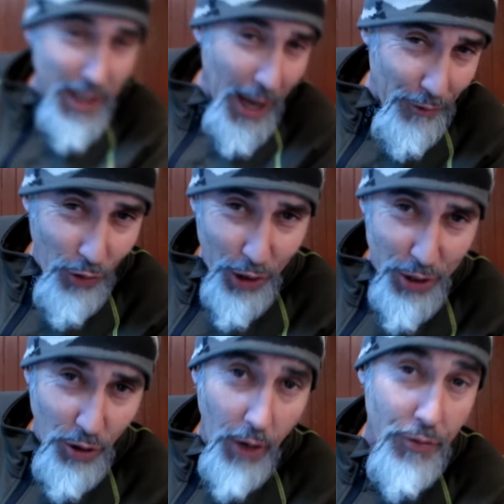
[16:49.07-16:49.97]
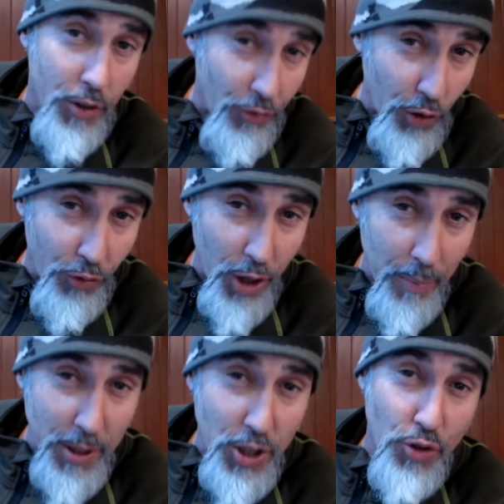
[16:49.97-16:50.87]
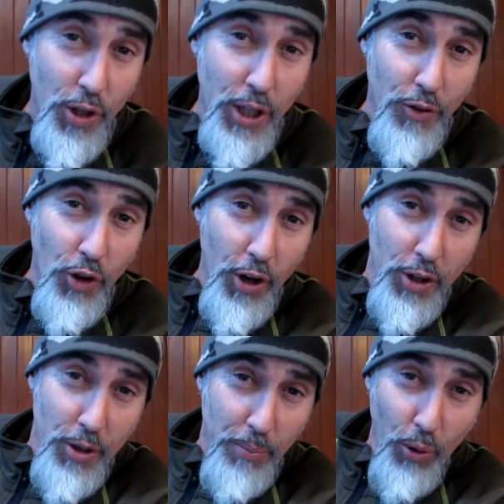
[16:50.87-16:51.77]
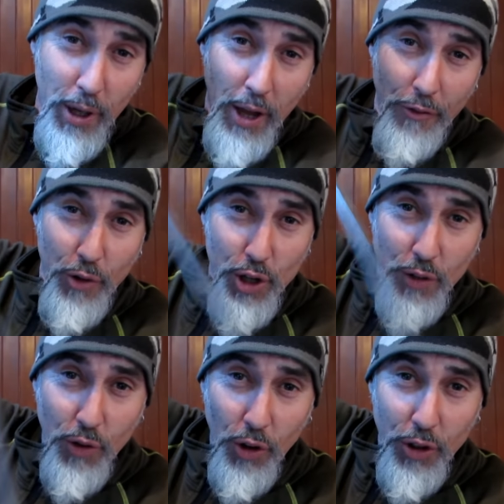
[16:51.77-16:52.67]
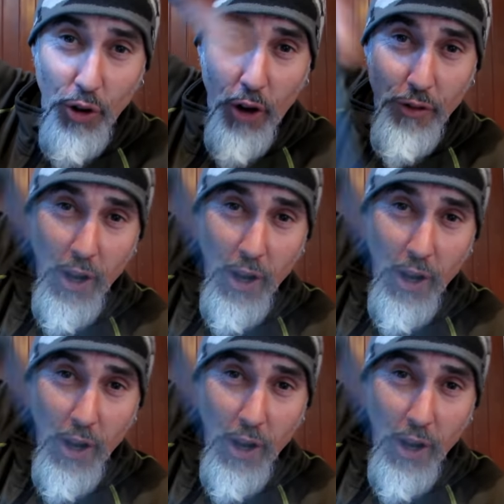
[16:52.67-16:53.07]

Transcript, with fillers: You can't find your knife, you feel for that piece of string, you've got it, you pull it out first, you've got the knife,